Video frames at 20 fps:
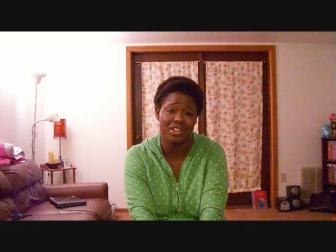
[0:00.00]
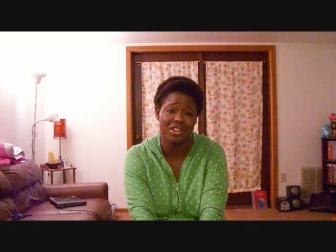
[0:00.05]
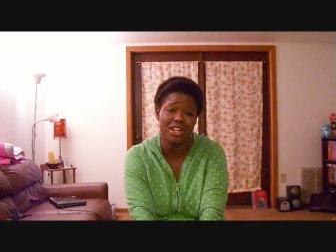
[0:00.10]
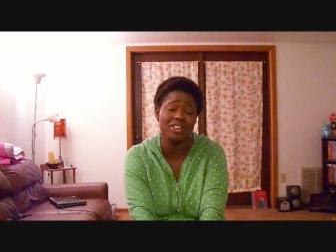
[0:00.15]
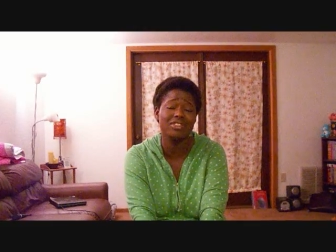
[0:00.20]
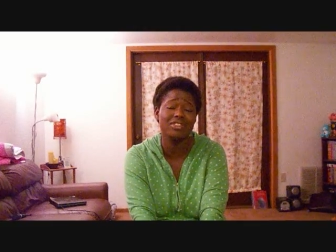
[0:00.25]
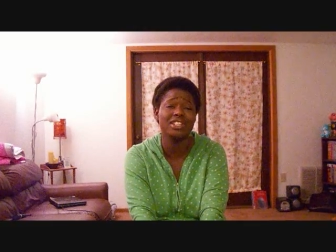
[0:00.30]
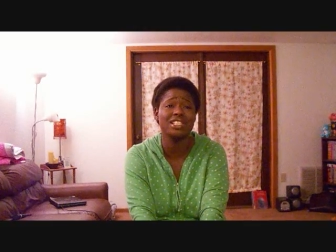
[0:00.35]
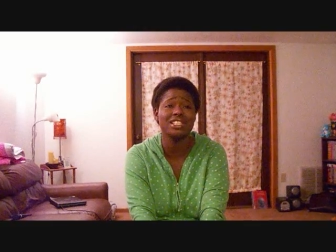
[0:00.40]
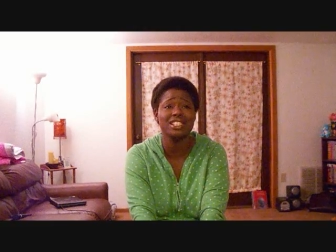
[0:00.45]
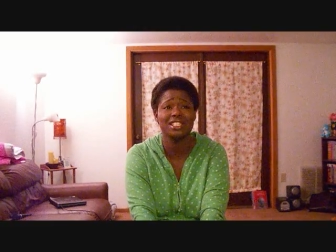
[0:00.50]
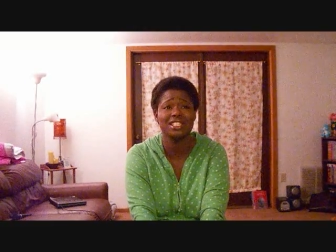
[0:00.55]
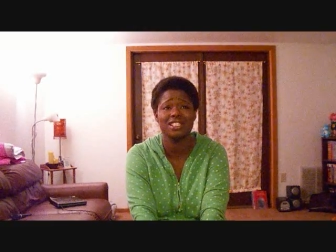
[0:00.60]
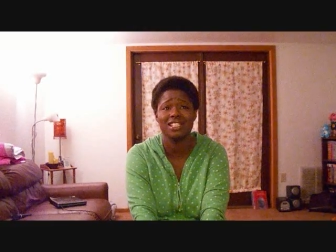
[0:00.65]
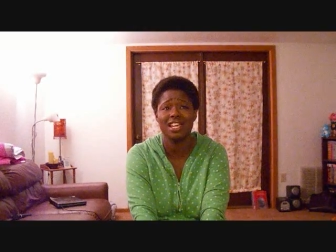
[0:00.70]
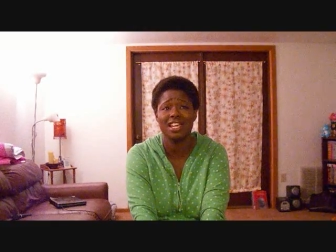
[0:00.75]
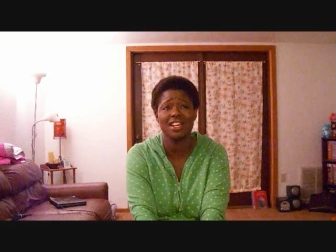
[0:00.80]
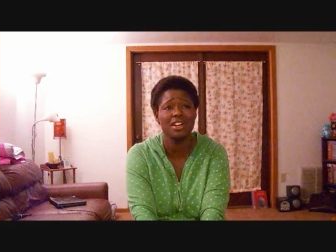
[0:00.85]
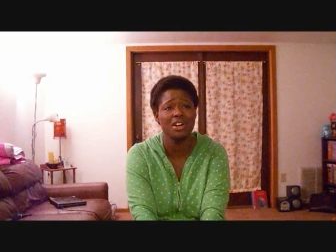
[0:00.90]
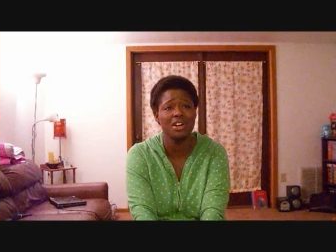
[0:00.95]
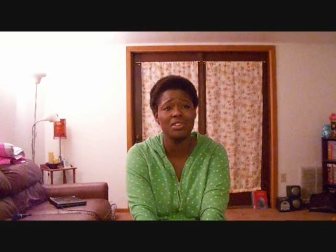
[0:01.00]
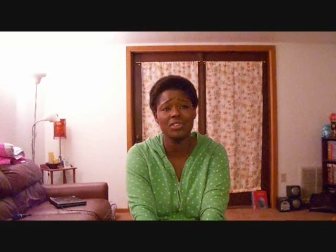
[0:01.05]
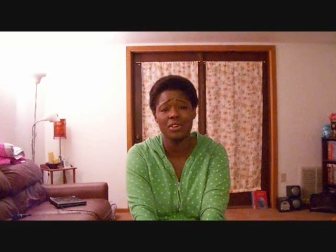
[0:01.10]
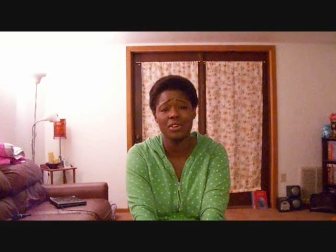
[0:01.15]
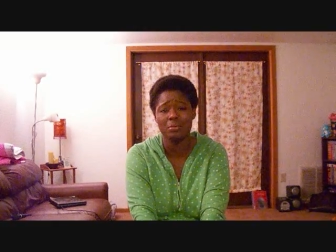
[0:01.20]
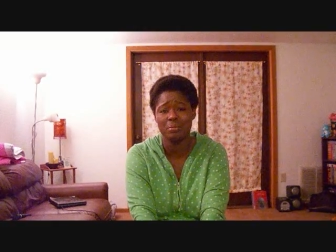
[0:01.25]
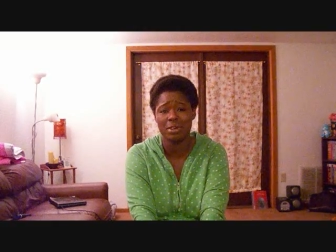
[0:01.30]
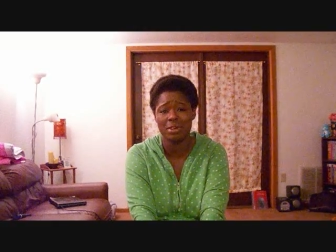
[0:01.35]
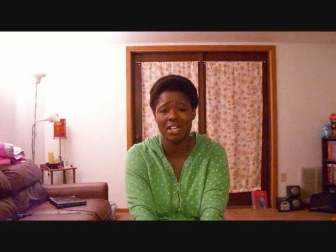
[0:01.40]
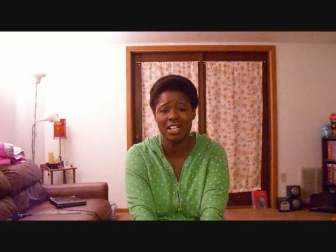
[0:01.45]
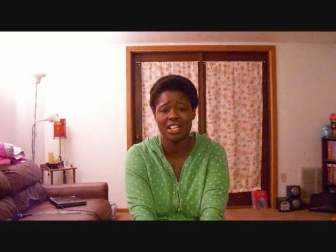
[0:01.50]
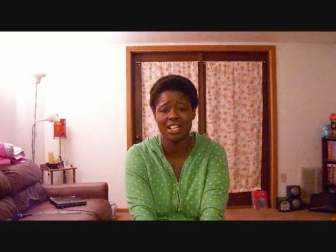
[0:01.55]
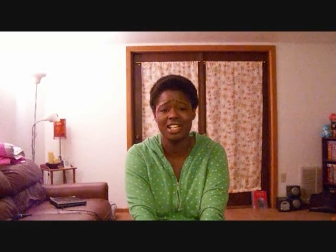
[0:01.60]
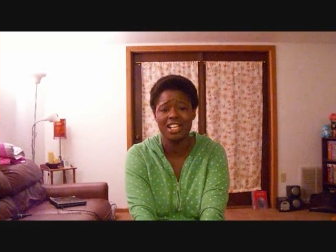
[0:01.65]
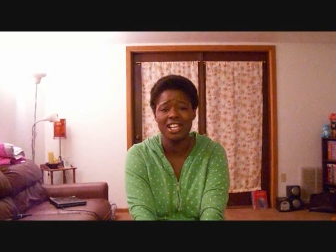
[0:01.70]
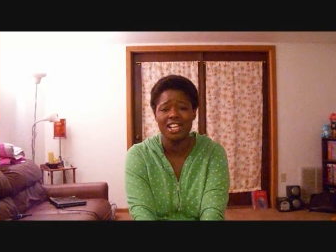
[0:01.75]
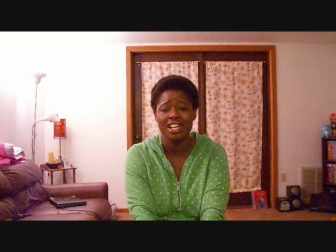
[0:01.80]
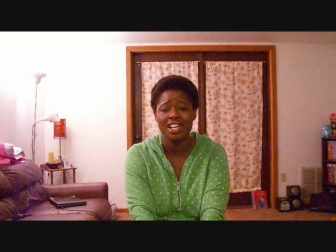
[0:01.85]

Cravings can take over, but